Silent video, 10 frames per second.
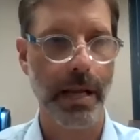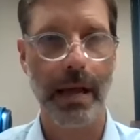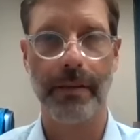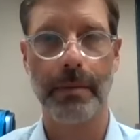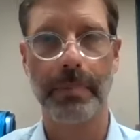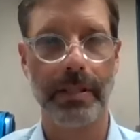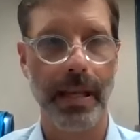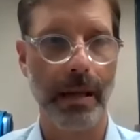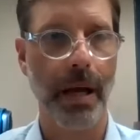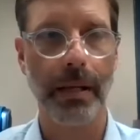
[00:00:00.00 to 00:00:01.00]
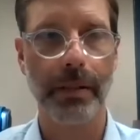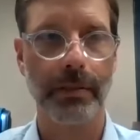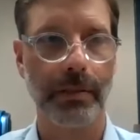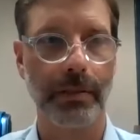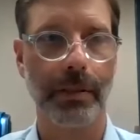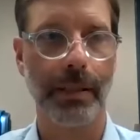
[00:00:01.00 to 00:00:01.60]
out of an empty sandbox.